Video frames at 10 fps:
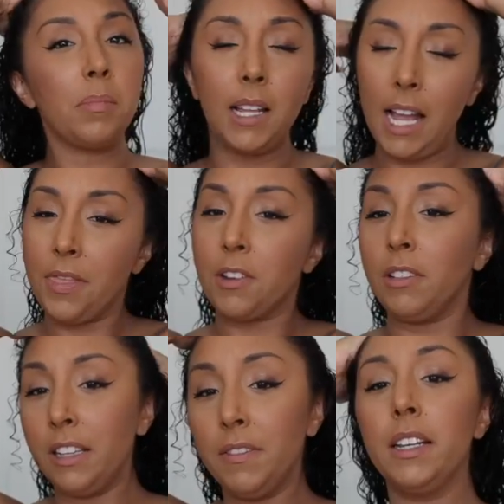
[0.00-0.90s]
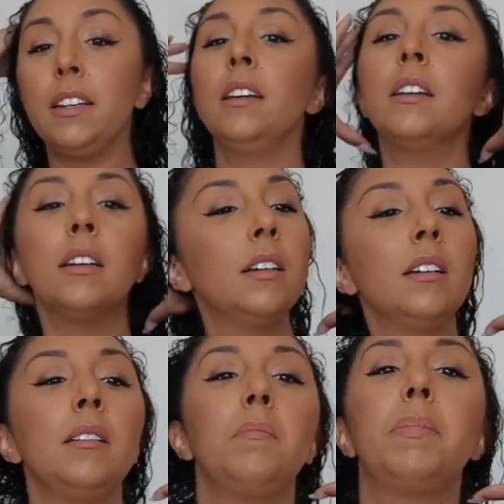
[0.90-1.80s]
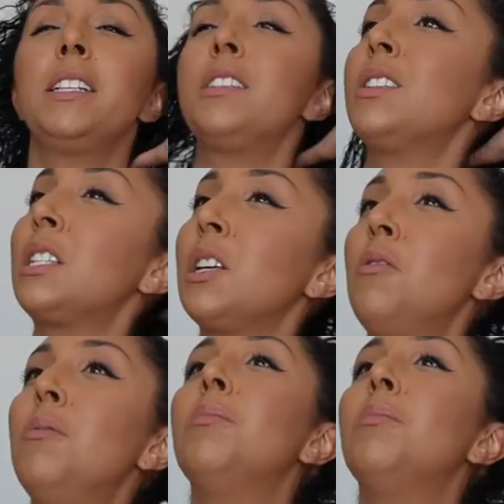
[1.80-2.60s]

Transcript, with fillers: applying their leave-in, but it's so